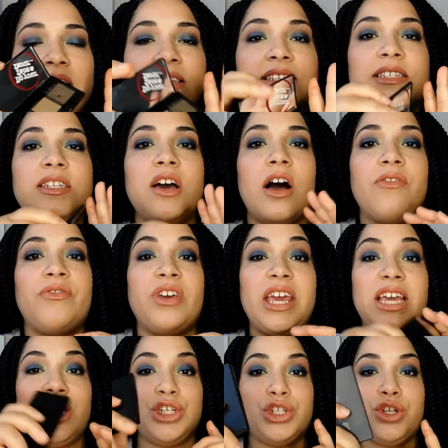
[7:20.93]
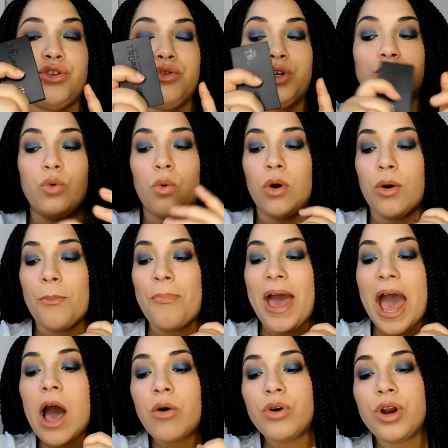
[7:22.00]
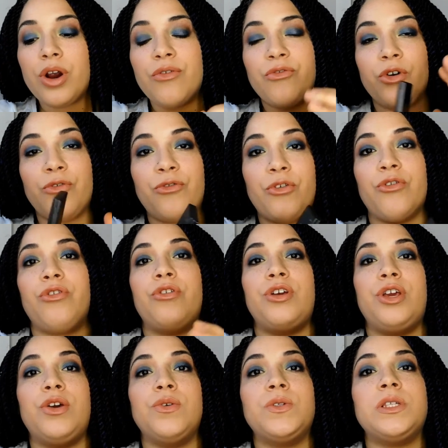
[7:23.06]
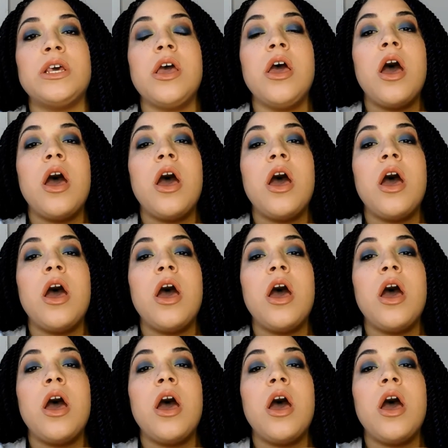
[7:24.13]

stuff into your powder for further use,